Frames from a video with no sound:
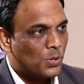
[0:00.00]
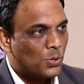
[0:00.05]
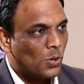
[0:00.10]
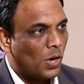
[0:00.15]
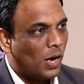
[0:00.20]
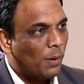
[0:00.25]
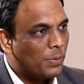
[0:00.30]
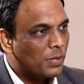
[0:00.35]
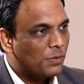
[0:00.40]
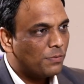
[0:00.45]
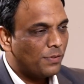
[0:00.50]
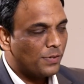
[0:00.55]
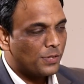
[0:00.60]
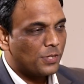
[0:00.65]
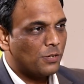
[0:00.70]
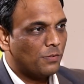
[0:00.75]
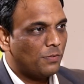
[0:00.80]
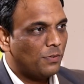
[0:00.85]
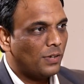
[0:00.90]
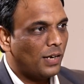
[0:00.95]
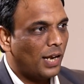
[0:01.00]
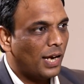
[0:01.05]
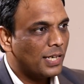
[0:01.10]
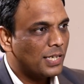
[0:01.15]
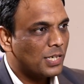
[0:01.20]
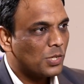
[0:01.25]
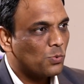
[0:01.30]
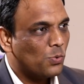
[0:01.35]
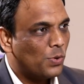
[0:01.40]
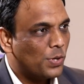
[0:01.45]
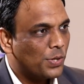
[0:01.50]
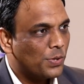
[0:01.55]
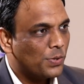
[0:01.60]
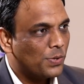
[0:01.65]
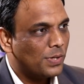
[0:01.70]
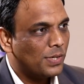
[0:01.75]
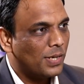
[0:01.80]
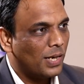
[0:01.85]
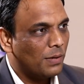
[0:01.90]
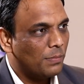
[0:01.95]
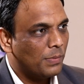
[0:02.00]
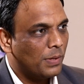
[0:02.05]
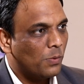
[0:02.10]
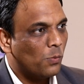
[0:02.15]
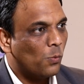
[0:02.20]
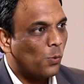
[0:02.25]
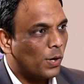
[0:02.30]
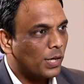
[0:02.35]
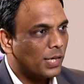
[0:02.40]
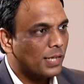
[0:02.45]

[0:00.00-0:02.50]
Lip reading: So Amit, first of all, I just want you to tell me what